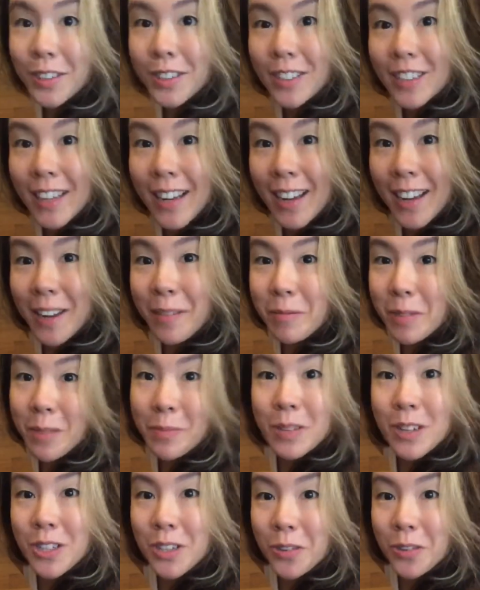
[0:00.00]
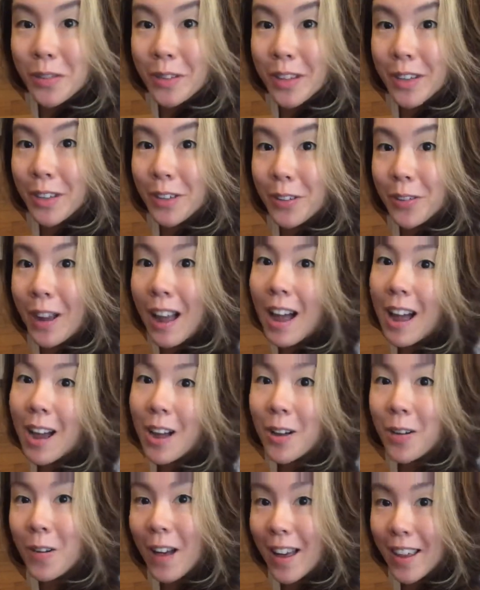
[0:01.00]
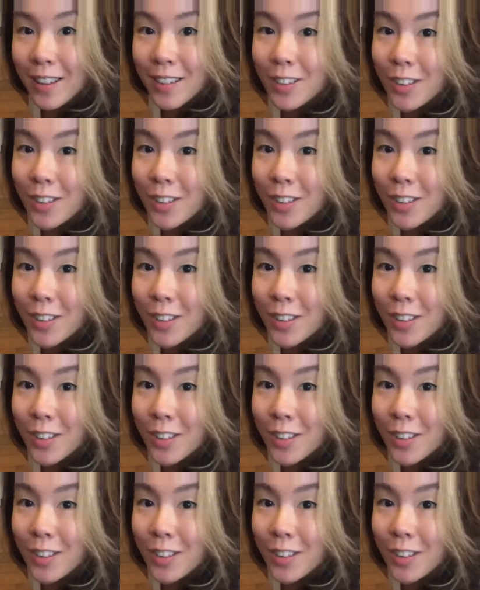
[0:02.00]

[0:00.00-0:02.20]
today I'm going to be showing you how I